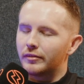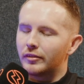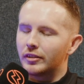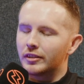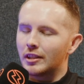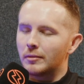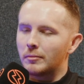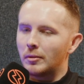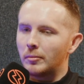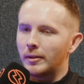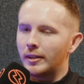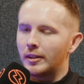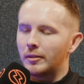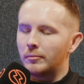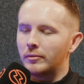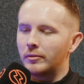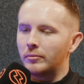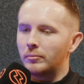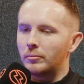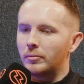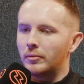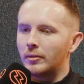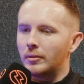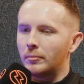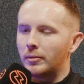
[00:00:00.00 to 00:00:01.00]
First time I met
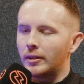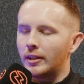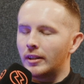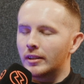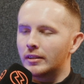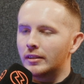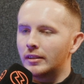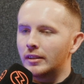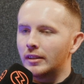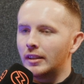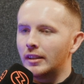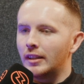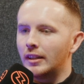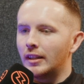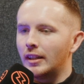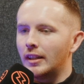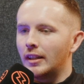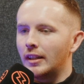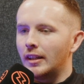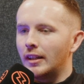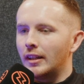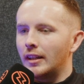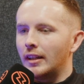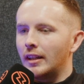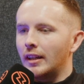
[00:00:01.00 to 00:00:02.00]
him in person.
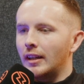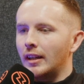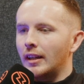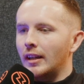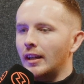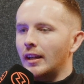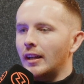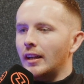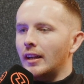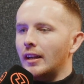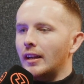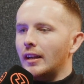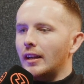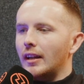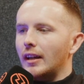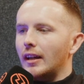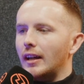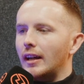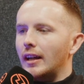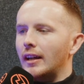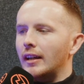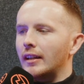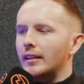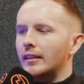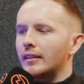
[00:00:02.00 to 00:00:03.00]

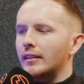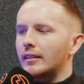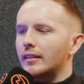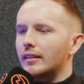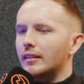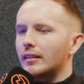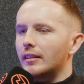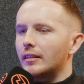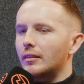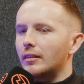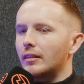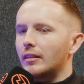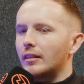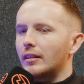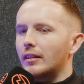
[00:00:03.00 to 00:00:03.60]
And